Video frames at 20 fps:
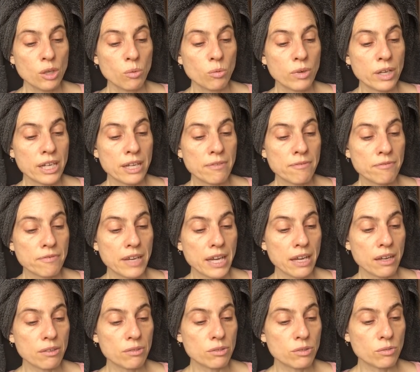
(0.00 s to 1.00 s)
When he
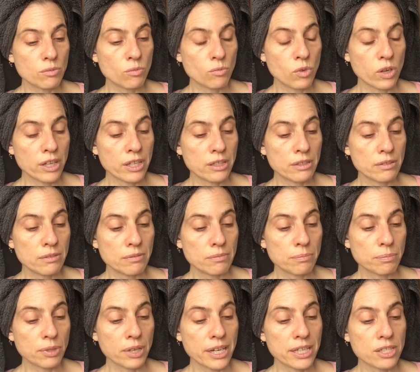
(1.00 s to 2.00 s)
found one
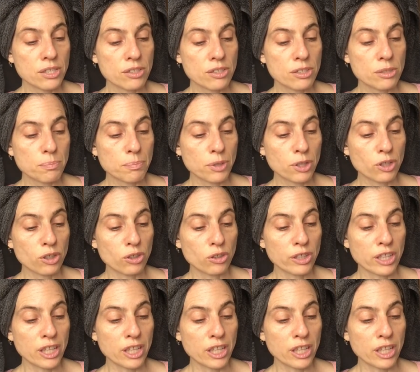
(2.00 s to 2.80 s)
priceless pearl,